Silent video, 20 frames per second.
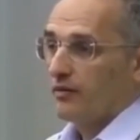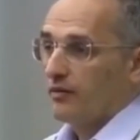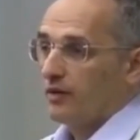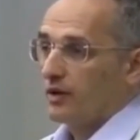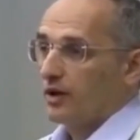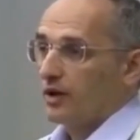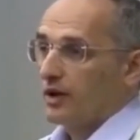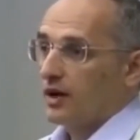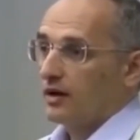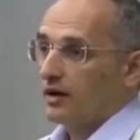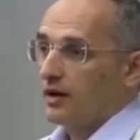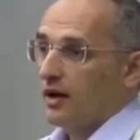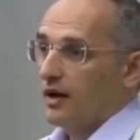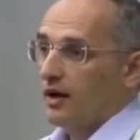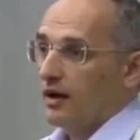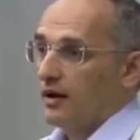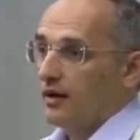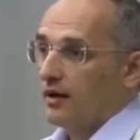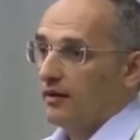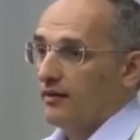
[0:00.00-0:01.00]
When a
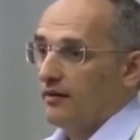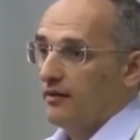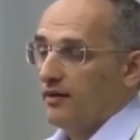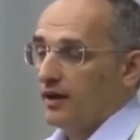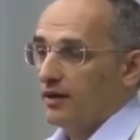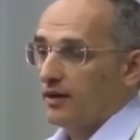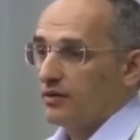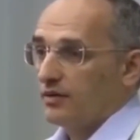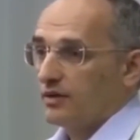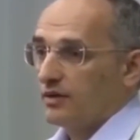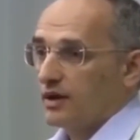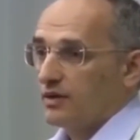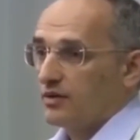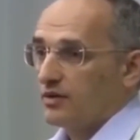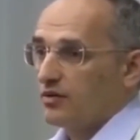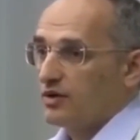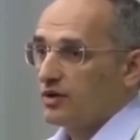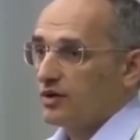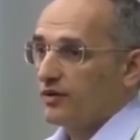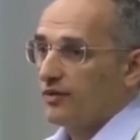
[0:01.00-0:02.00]
branch is dried and
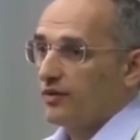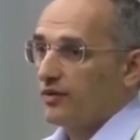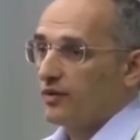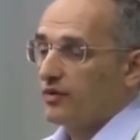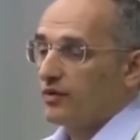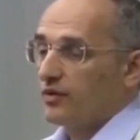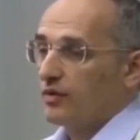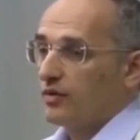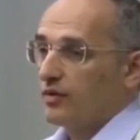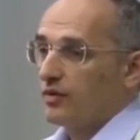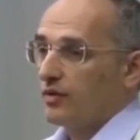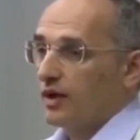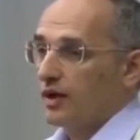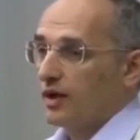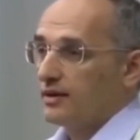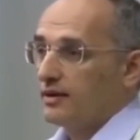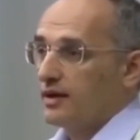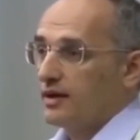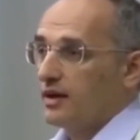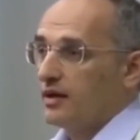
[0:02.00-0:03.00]
taken from a plant, the
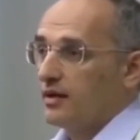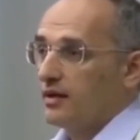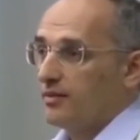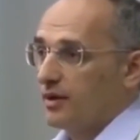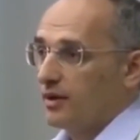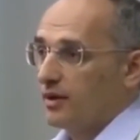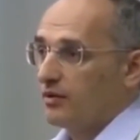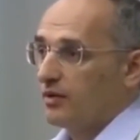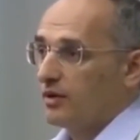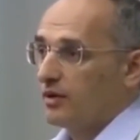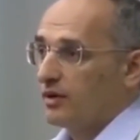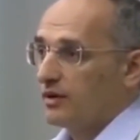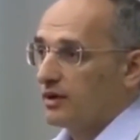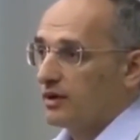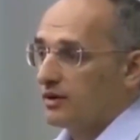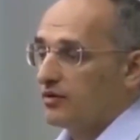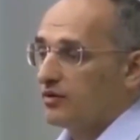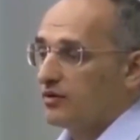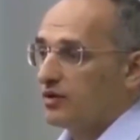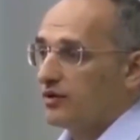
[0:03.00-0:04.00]
soul remains
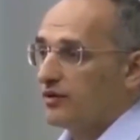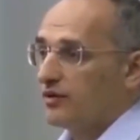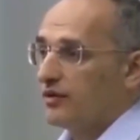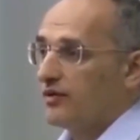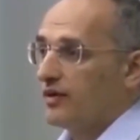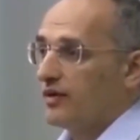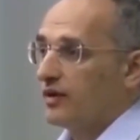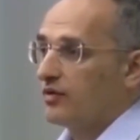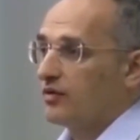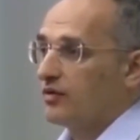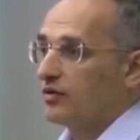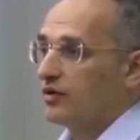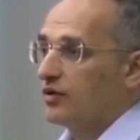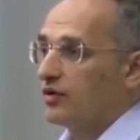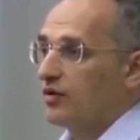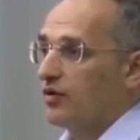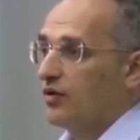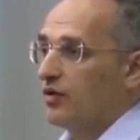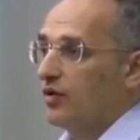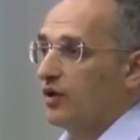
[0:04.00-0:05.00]
connected to that branch
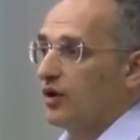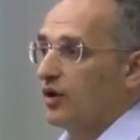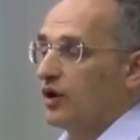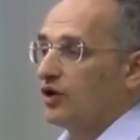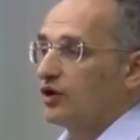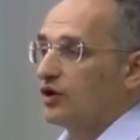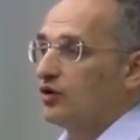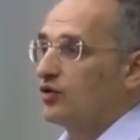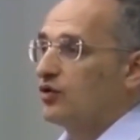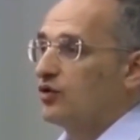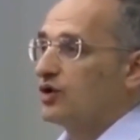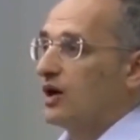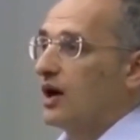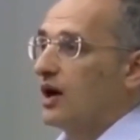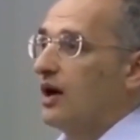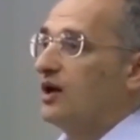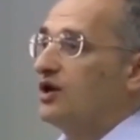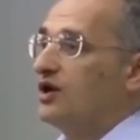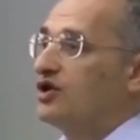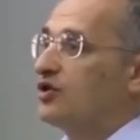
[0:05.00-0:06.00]
for a long time.
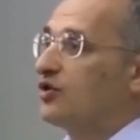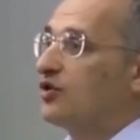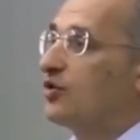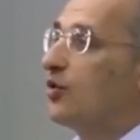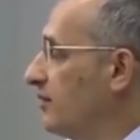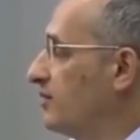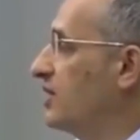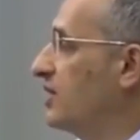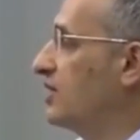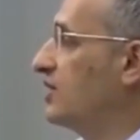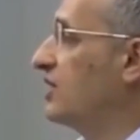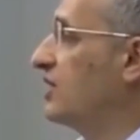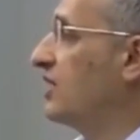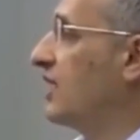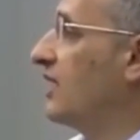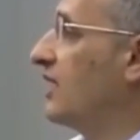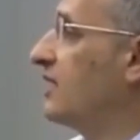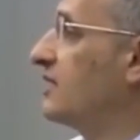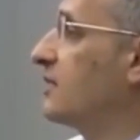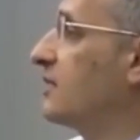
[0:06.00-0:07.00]
It is
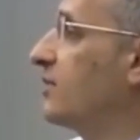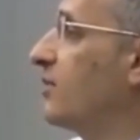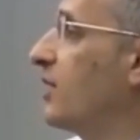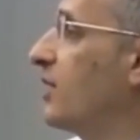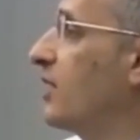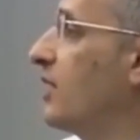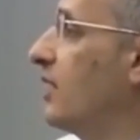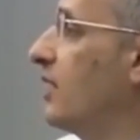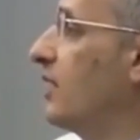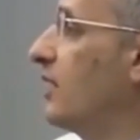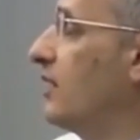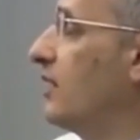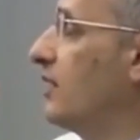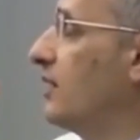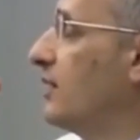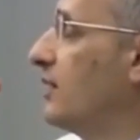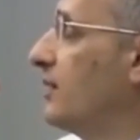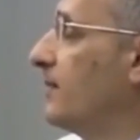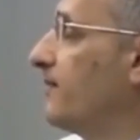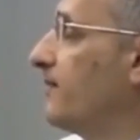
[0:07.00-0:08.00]
believed that until the
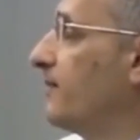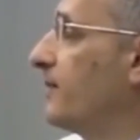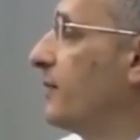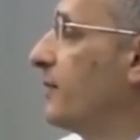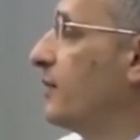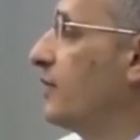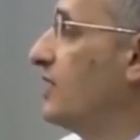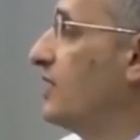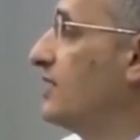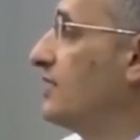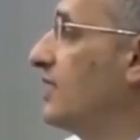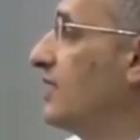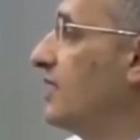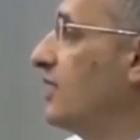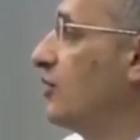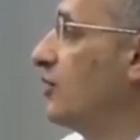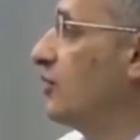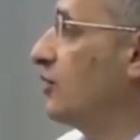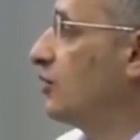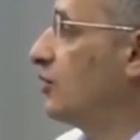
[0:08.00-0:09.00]
physical body
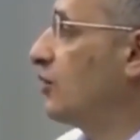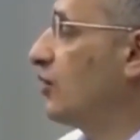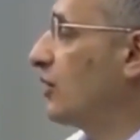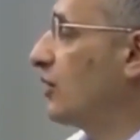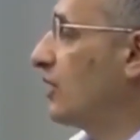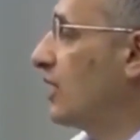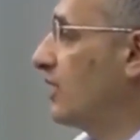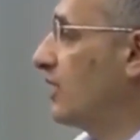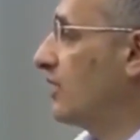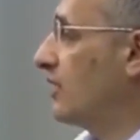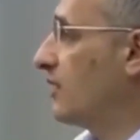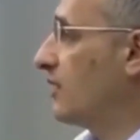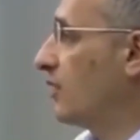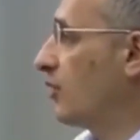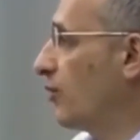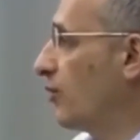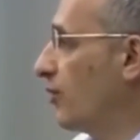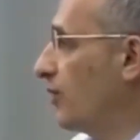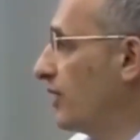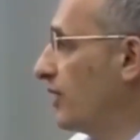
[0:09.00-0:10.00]
decays, the connection to
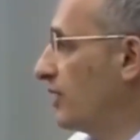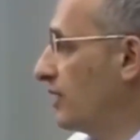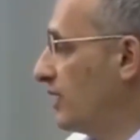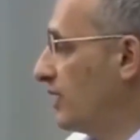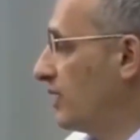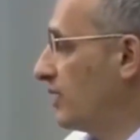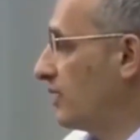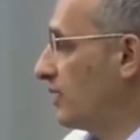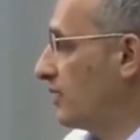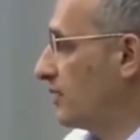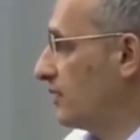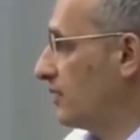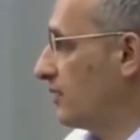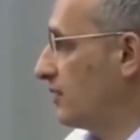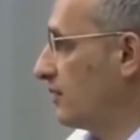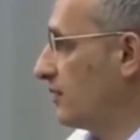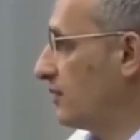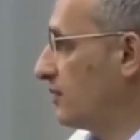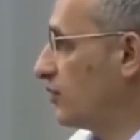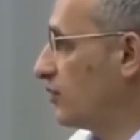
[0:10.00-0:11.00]
the soul remains on
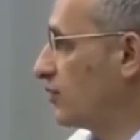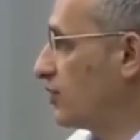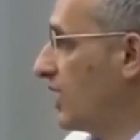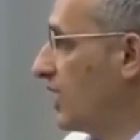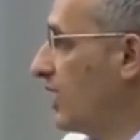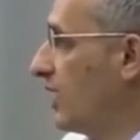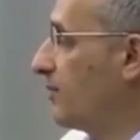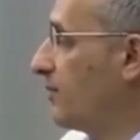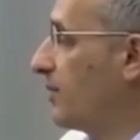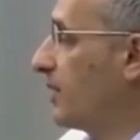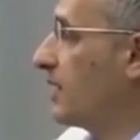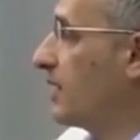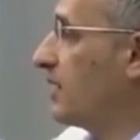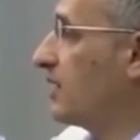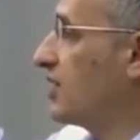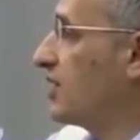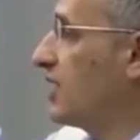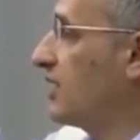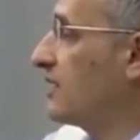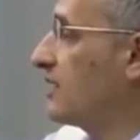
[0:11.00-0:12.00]
the subtle plane.
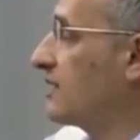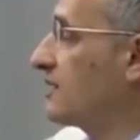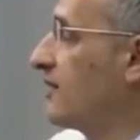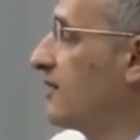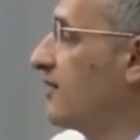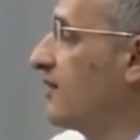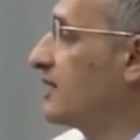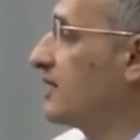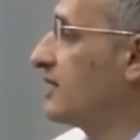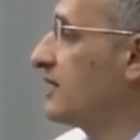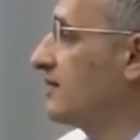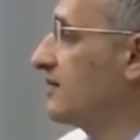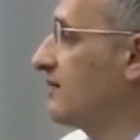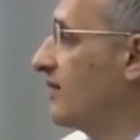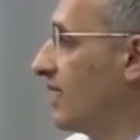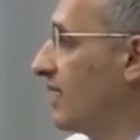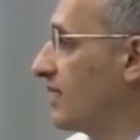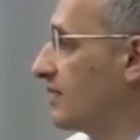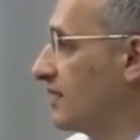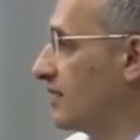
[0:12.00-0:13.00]
That's why plants
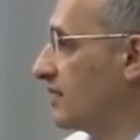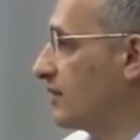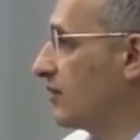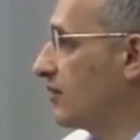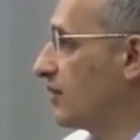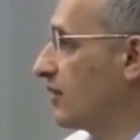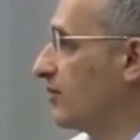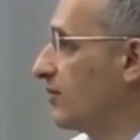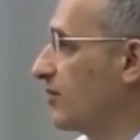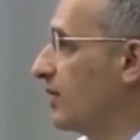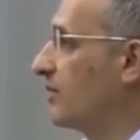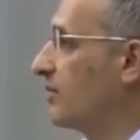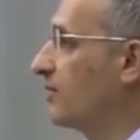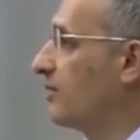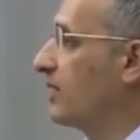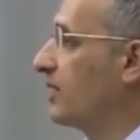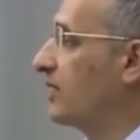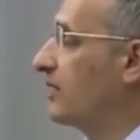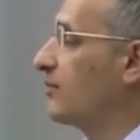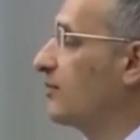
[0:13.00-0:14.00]
retain their biological
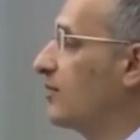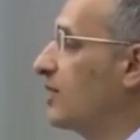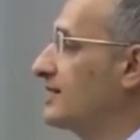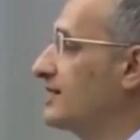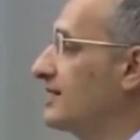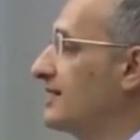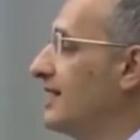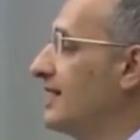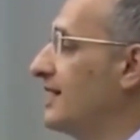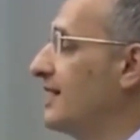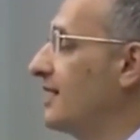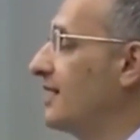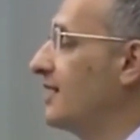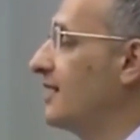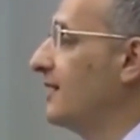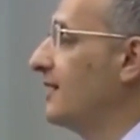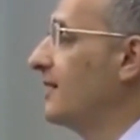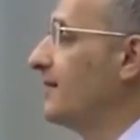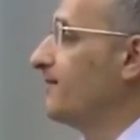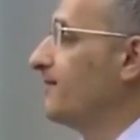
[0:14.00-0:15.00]
power for a long
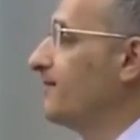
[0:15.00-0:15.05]
time.